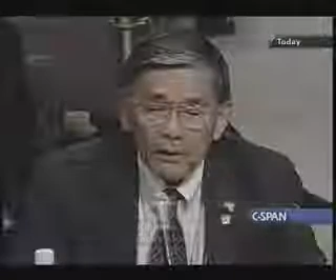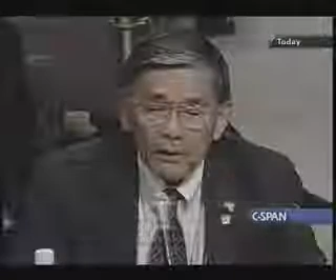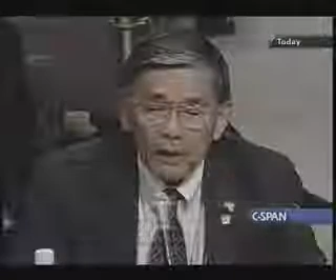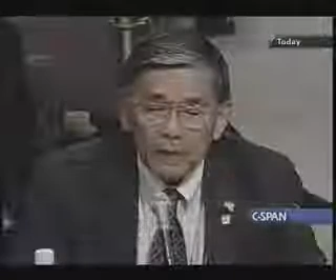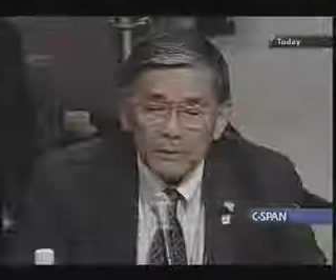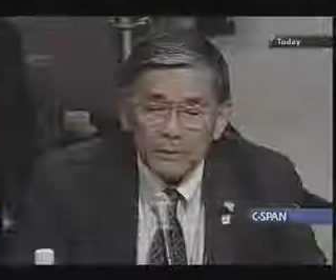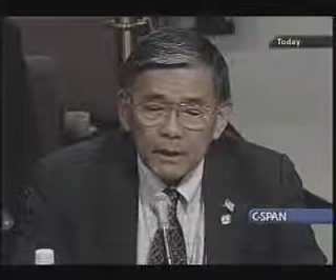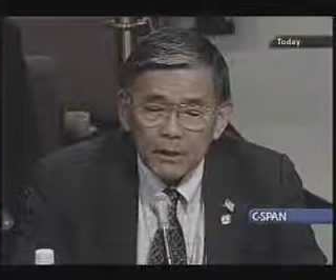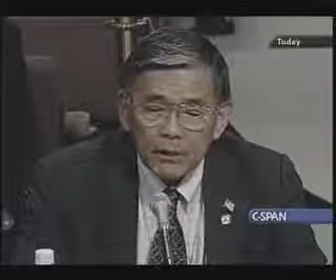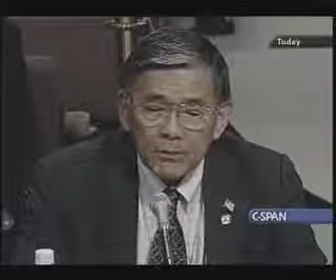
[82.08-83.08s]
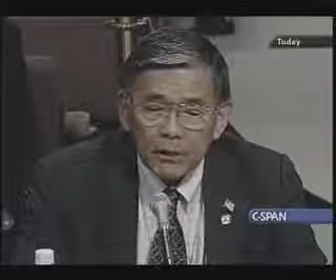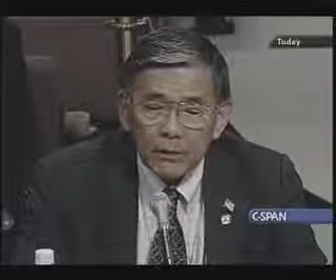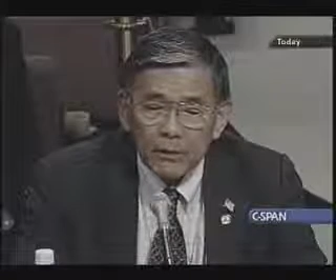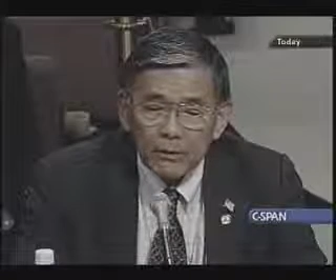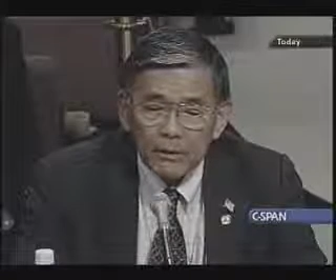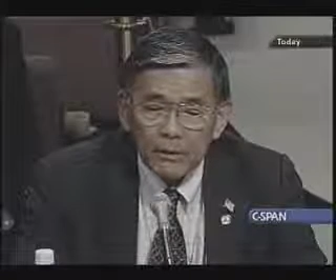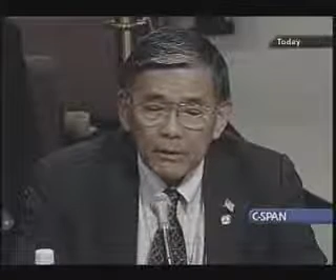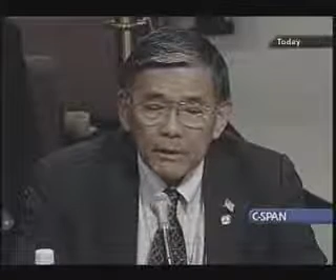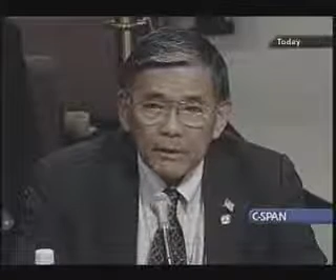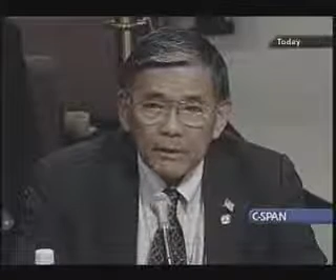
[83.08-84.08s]
I was not aware
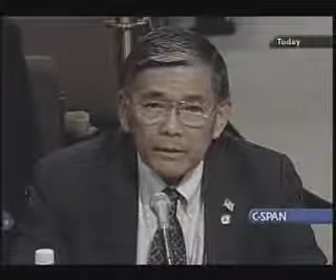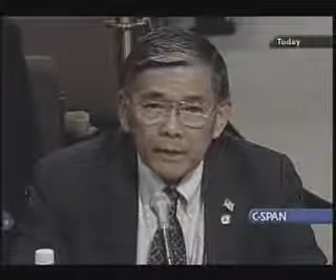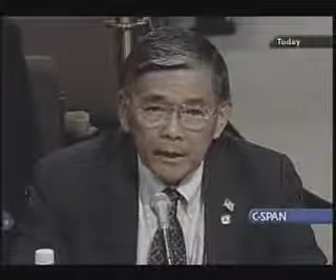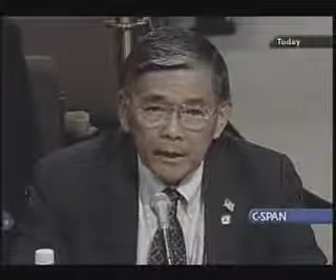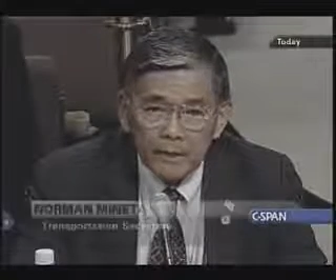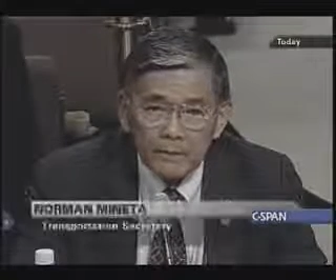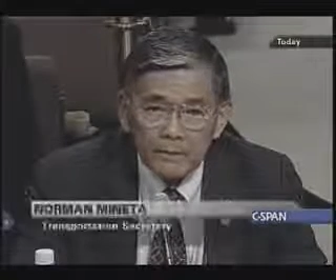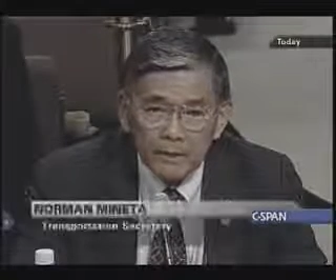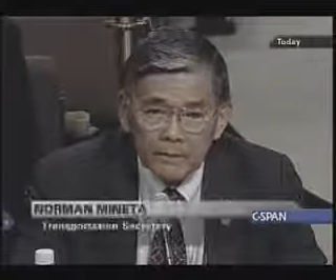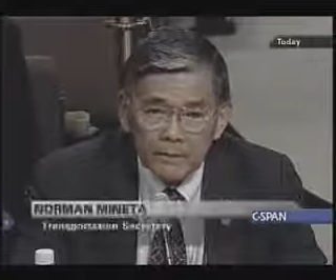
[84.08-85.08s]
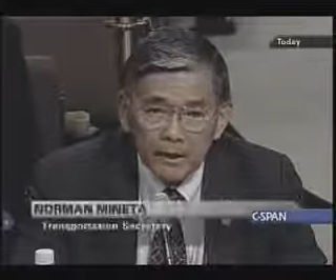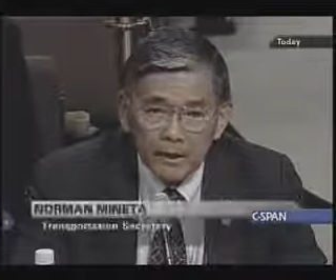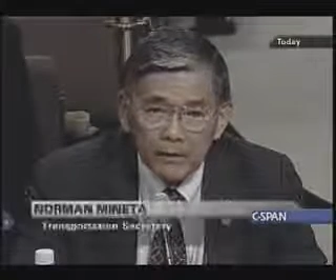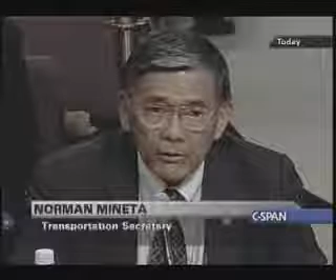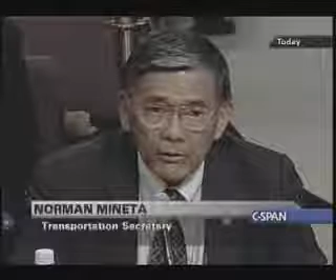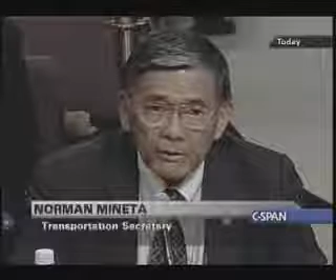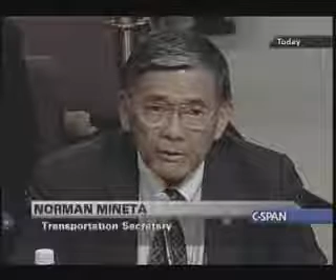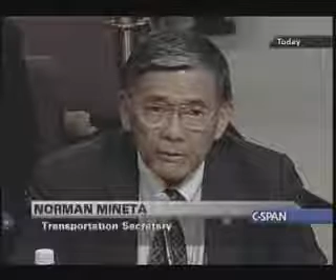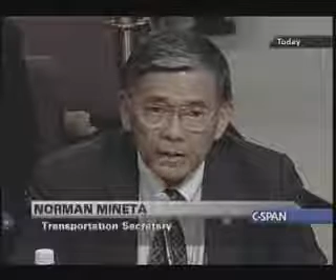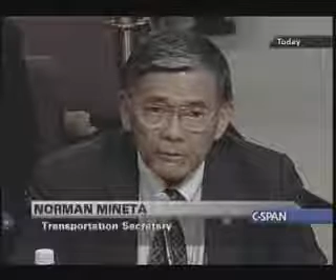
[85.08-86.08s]
that that discussion had
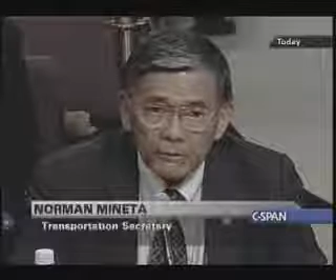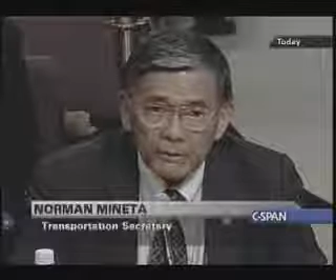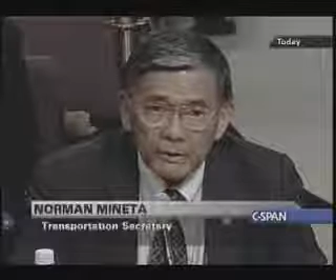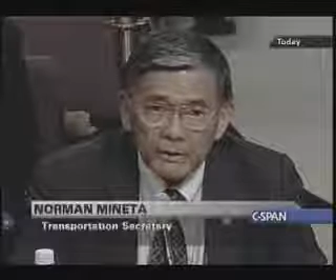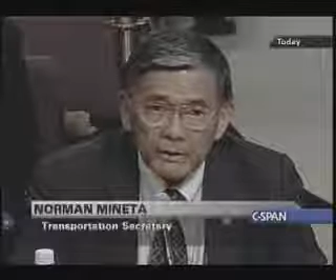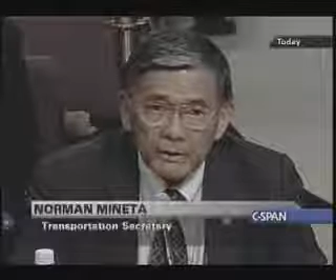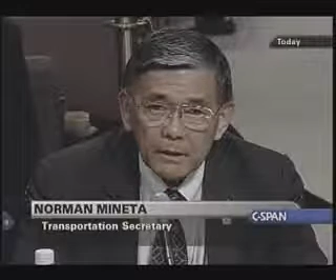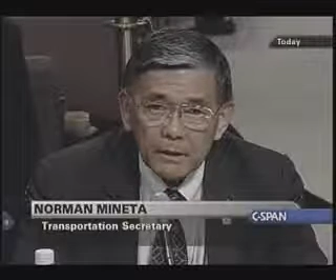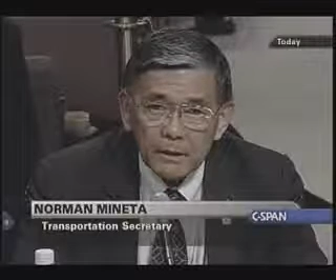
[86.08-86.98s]
already taken place.